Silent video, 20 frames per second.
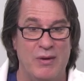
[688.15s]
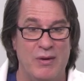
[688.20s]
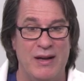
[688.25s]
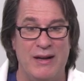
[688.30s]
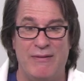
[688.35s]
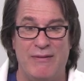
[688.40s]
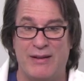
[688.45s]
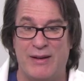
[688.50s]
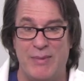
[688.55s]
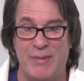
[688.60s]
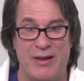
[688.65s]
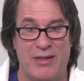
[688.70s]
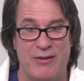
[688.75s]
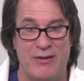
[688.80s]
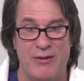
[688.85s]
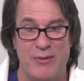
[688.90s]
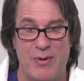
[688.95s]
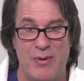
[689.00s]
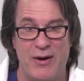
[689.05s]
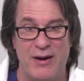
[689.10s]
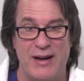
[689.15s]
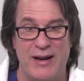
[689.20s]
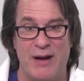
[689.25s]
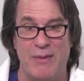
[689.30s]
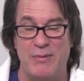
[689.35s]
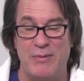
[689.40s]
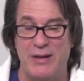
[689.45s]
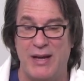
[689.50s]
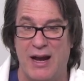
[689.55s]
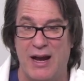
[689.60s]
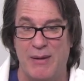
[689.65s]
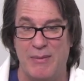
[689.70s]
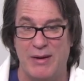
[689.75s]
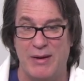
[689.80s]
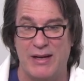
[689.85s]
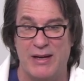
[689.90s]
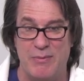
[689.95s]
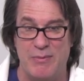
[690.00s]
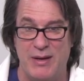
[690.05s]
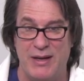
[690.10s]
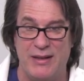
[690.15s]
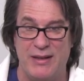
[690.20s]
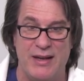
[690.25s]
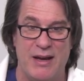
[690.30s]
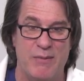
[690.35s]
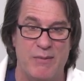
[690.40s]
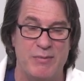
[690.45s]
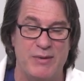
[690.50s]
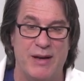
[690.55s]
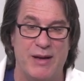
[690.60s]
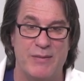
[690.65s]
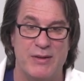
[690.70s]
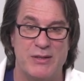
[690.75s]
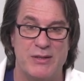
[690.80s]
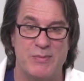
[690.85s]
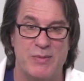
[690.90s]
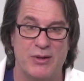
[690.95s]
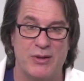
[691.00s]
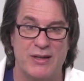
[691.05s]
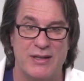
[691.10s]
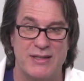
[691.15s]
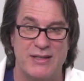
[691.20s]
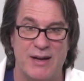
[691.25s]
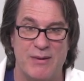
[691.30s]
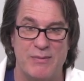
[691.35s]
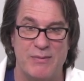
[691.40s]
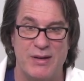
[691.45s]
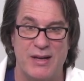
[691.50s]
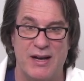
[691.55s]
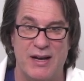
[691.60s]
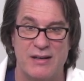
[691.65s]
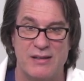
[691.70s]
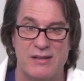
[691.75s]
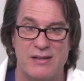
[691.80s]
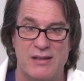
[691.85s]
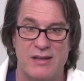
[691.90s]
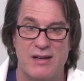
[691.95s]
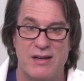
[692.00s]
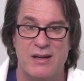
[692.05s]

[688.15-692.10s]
If it can be a third-party MDM, it can be the MDM that's built into MDS.